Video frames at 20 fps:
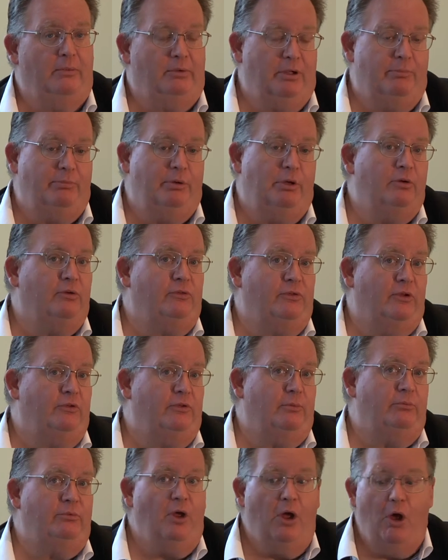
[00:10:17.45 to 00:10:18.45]
computer
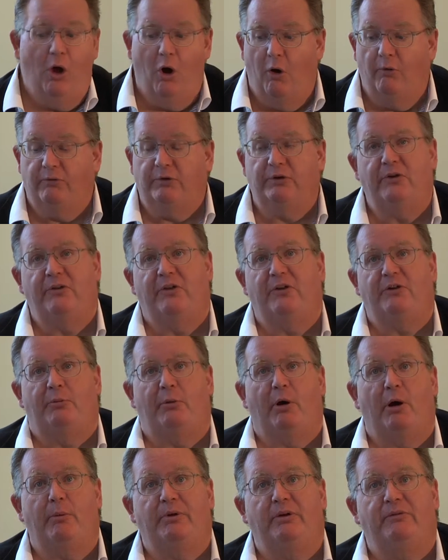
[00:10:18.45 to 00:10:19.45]
systems over to the
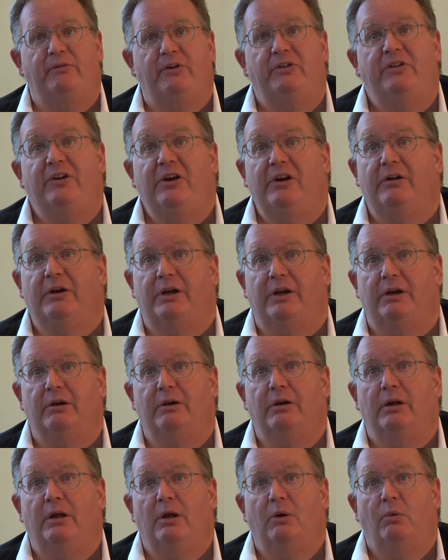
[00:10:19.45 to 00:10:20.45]
Department of
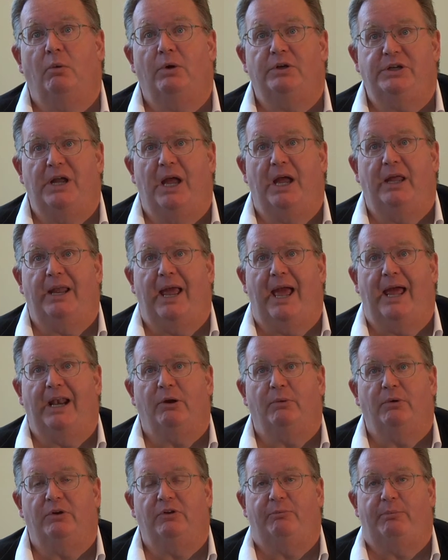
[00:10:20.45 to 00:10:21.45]
Interior, which had
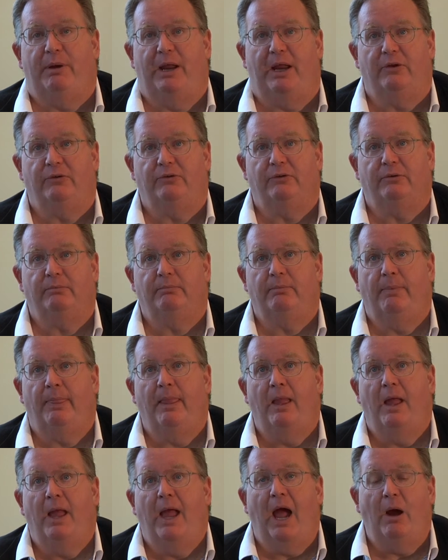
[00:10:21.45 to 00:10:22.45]
adequate space.
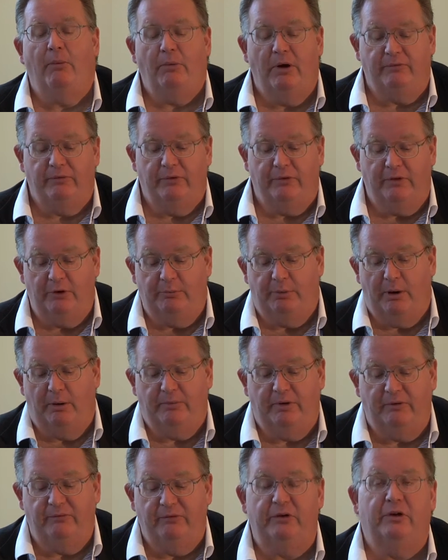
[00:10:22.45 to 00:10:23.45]
However, the
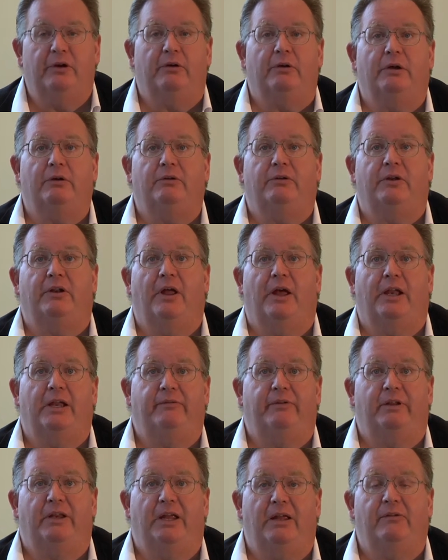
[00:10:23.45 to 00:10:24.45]
Department of Interior did not
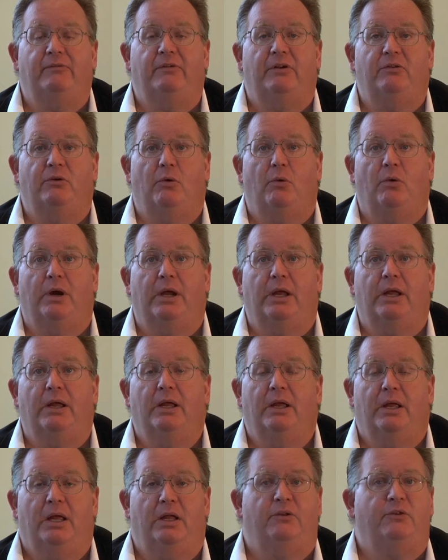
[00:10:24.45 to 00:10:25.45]
even inventory
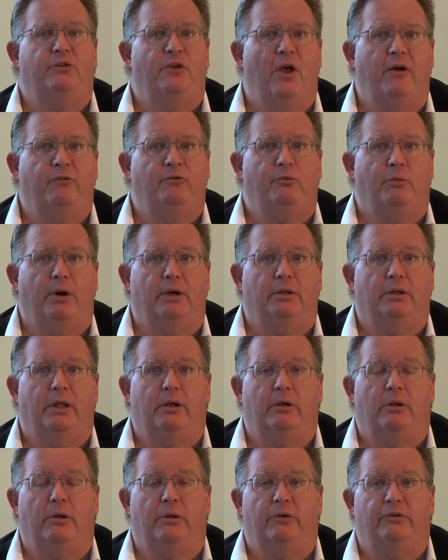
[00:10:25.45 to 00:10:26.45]
its software,
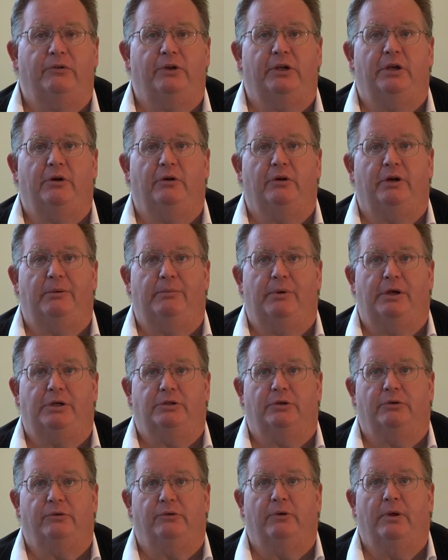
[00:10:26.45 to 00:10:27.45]
let alone its security
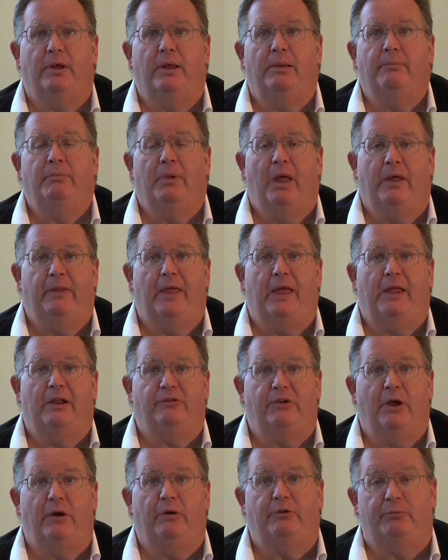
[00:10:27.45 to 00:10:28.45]
measures. And that
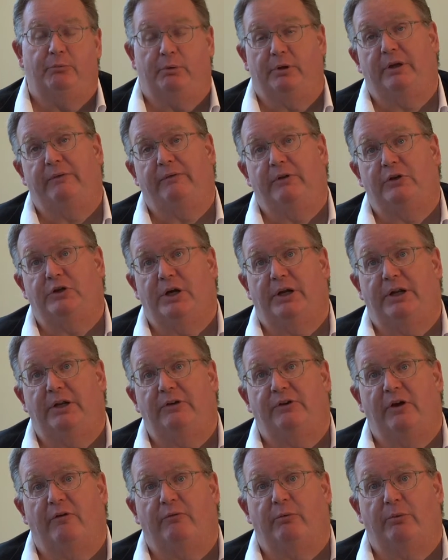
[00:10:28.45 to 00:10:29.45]
is how it's believed the
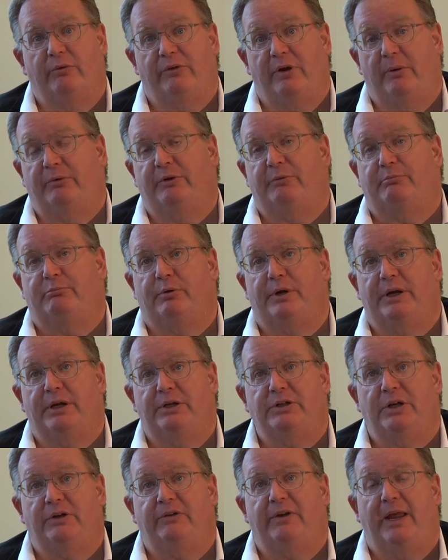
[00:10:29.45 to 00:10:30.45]
Chinese government was able to
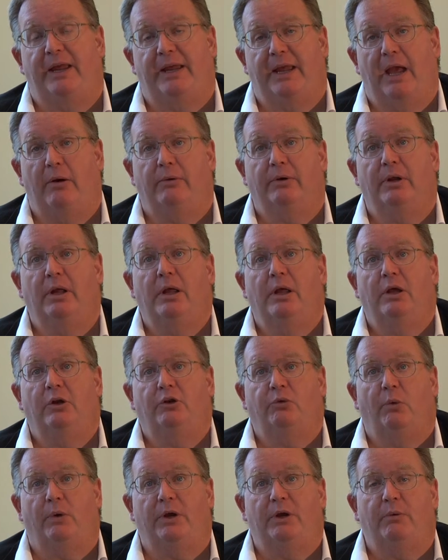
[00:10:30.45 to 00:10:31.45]
breach and take out
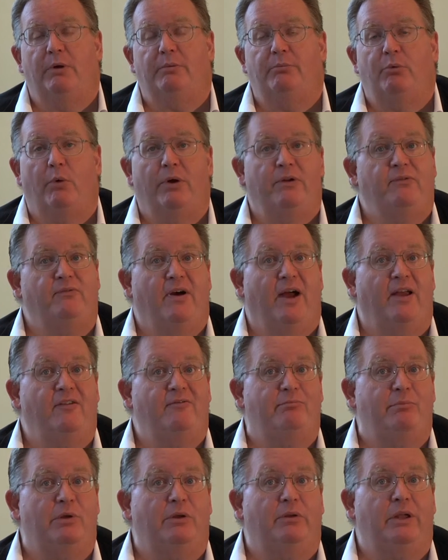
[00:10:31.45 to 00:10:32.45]

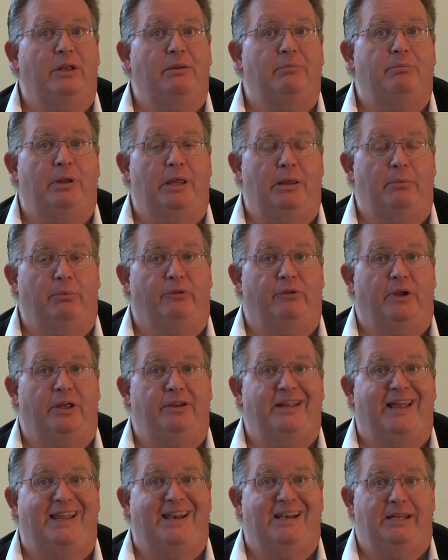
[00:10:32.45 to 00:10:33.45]
21.5 million people's
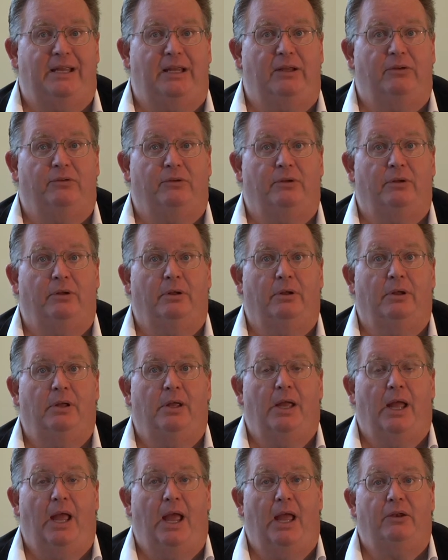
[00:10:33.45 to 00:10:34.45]
identities
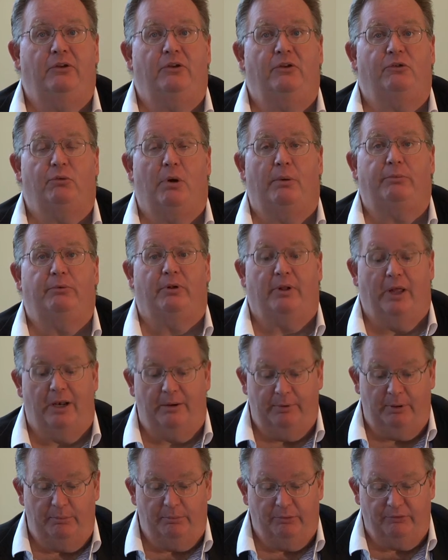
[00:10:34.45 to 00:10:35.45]
and disrupt a
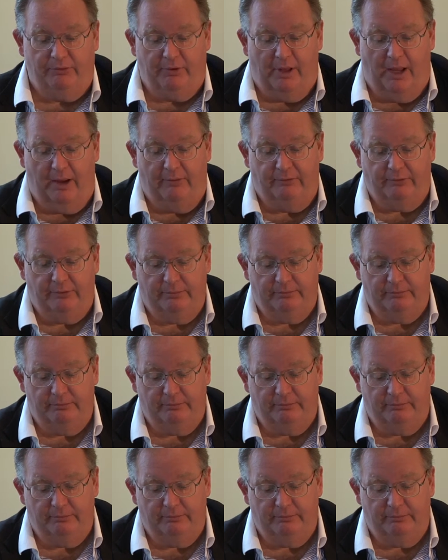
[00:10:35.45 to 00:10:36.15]
lot of people's lives.